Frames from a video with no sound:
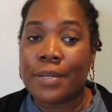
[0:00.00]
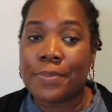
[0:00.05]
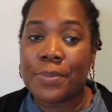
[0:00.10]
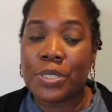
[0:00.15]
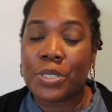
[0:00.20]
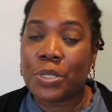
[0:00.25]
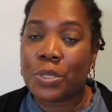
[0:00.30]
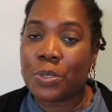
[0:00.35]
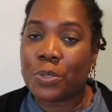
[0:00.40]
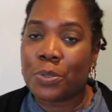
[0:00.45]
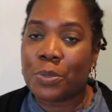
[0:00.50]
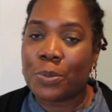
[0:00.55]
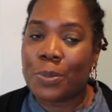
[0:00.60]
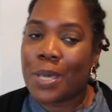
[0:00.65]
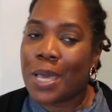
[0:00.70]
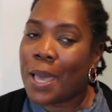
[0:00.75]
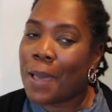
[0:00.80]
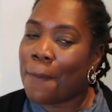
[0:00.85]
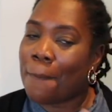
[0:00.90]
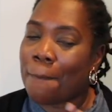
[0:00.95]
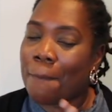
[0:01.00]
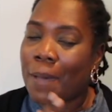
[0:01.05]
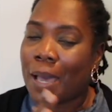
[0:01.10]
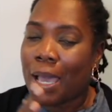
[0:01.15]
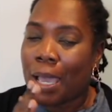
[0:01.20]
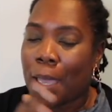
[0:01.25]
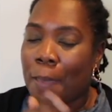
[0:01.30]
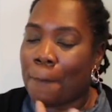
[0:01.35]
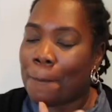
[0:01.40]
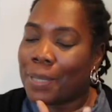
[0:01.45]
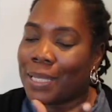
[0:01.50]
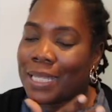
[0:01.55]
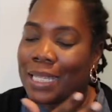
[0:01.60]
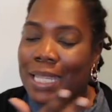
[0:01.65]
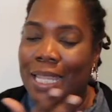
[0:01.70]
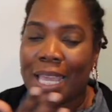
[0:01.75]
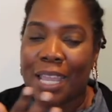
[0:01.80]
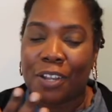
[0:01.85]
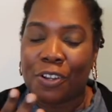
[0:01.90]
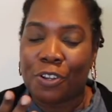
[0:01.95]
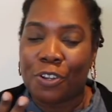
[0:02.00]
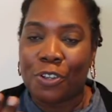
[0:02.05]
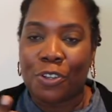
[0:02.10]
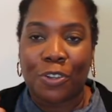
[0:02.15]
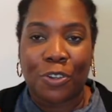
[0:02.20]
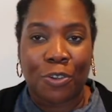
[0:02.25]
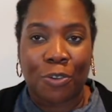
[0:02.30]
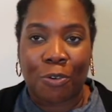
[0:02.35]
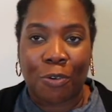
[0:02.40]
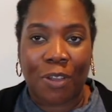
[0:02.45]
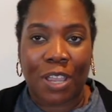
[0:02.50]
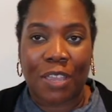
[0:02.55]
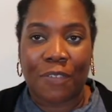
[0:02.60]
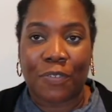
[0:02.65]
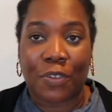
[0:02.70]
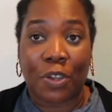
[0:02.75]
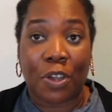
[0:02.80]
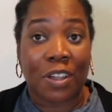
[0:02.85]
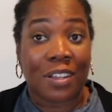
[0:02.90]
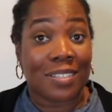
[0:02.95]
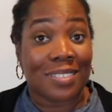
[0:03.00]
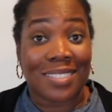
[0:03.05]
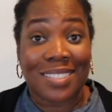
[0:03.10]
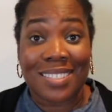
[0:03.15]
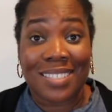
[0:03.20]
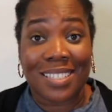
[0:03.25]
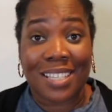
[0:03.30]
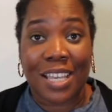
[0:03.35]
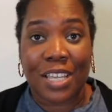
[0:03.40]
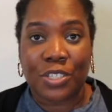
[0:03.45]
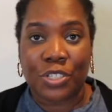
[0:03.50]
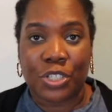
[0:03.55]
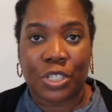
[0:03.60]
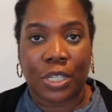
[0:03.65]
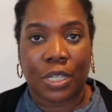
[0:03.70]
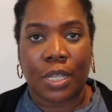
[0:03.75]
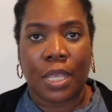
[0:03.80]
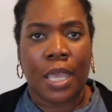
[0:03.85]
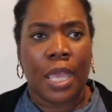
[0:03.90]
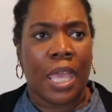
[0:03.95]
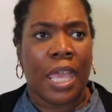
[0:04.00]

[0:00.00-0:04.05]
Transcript: to my planner graveyard discussion.